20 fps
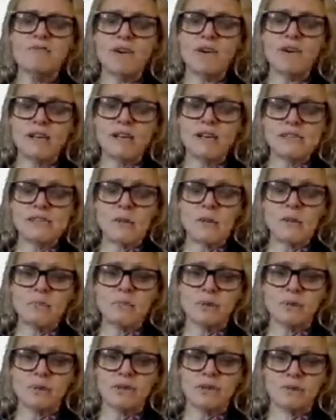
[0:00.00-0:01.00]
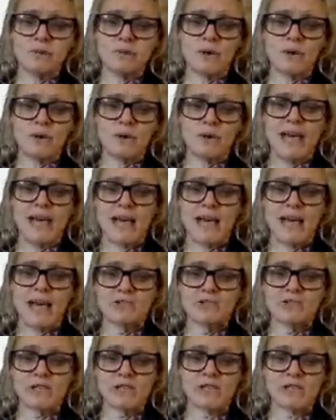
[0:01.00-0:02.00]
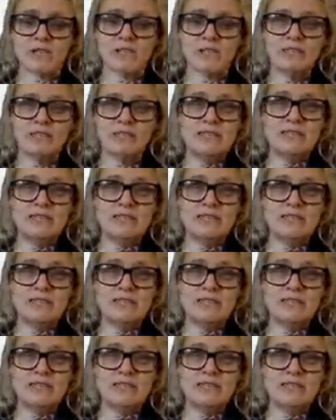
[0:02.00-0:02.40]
for example, at the moment, hairdressing.